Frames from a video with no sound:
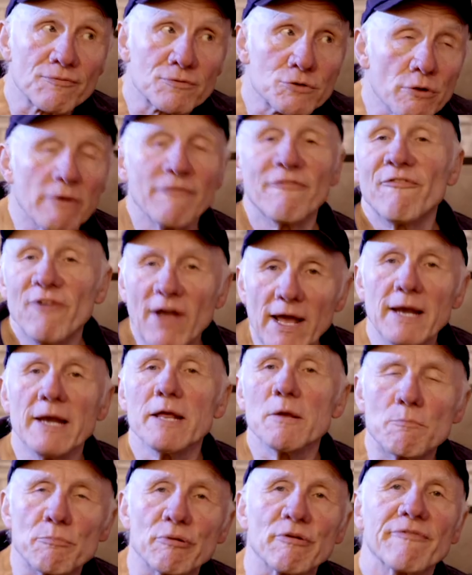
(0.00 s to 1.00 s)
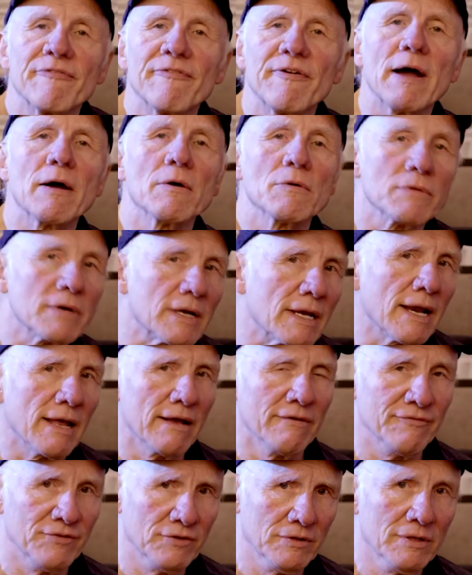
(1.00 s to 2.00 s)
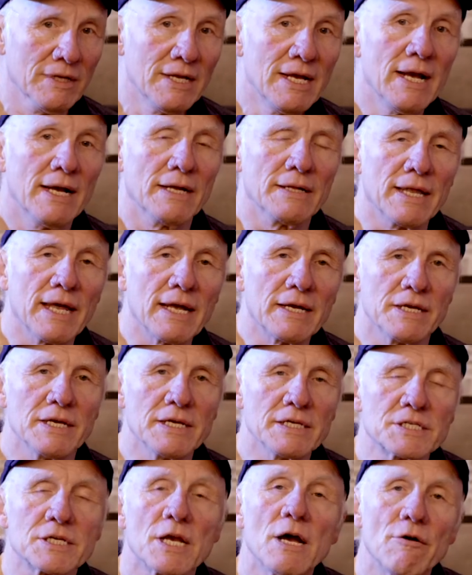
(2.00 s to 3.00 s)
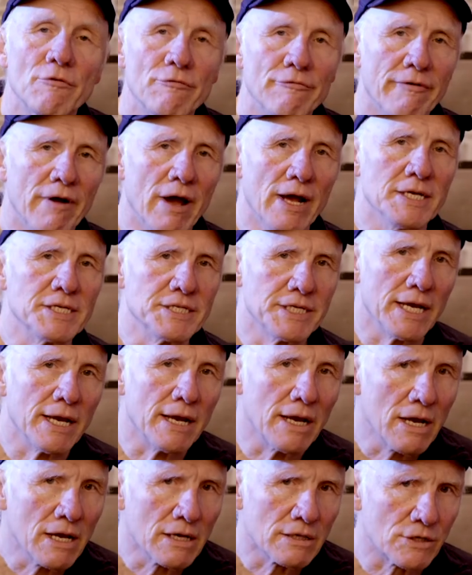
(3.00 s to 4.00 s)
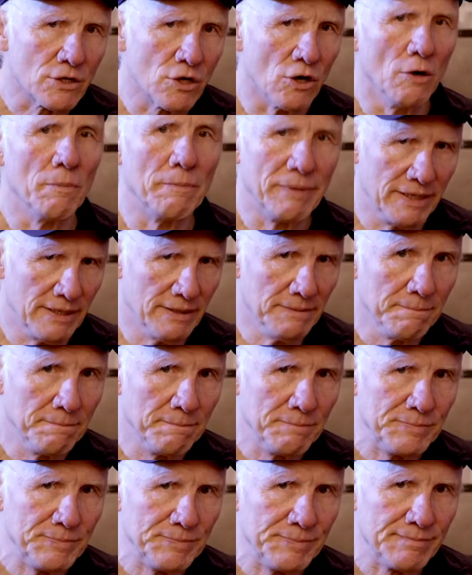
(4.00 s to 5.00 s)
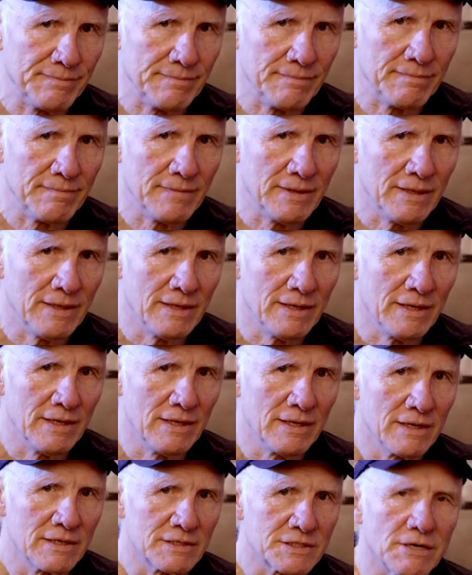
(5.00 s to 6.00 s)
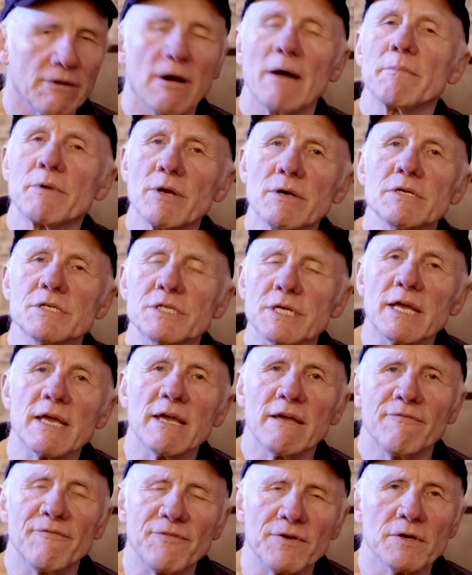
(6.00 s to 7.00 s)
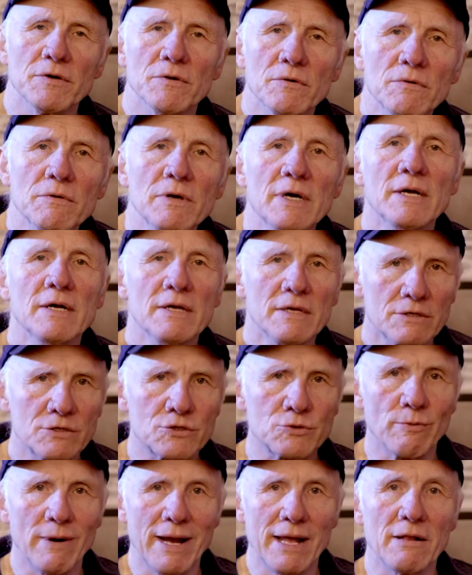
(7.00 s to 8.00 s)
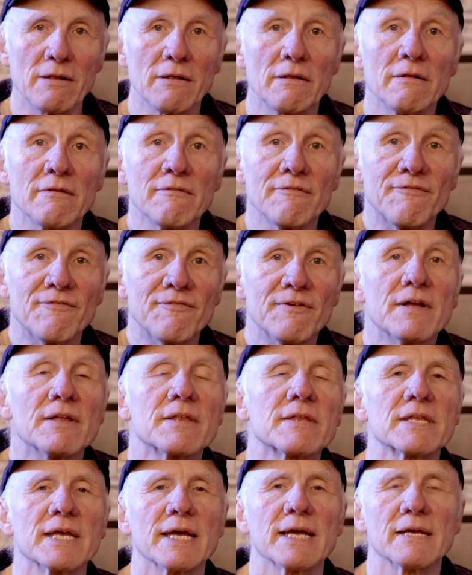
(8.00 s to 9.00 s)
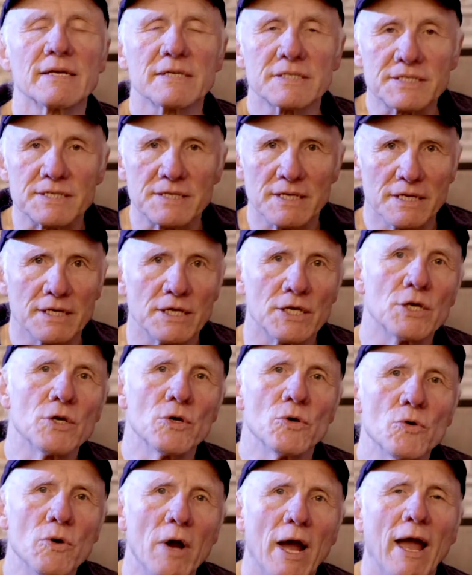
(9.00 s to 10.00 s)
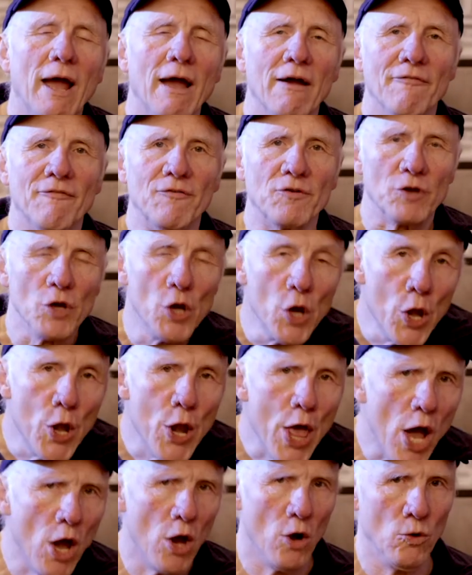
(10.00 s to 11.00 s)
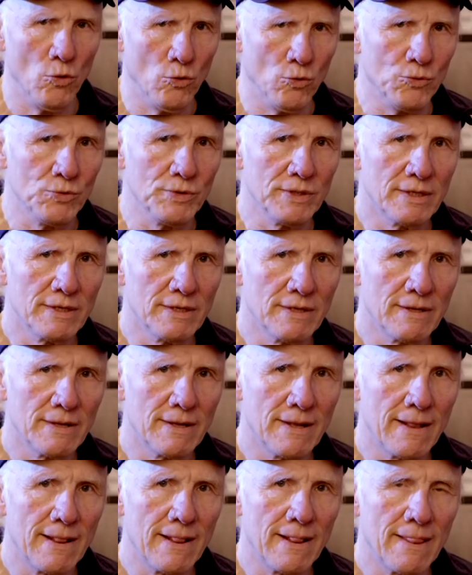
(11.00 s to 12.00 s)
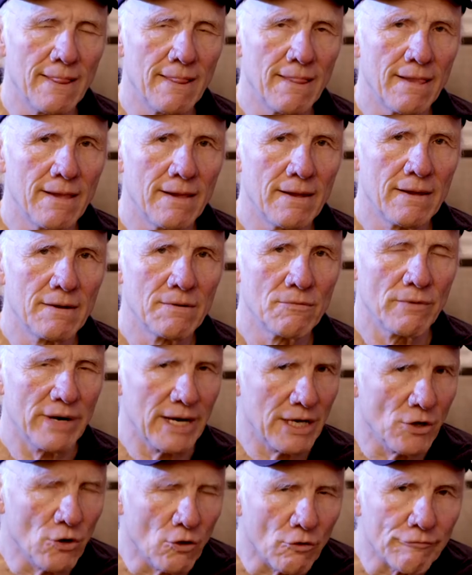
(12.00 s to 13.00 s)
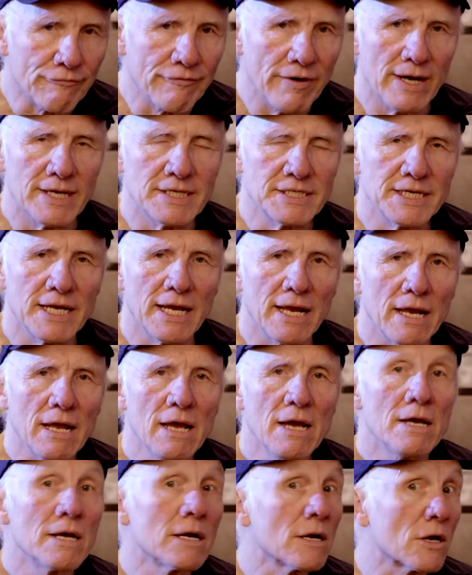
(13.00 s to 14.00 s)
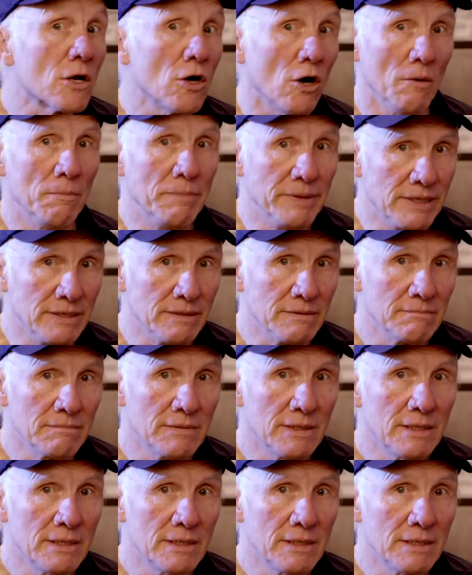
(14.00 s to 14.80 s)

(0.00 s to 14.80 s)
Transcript: to a fairly profound level, and that is writing copy. So I'm going to give you 12 things that you have to know when you're writing copy.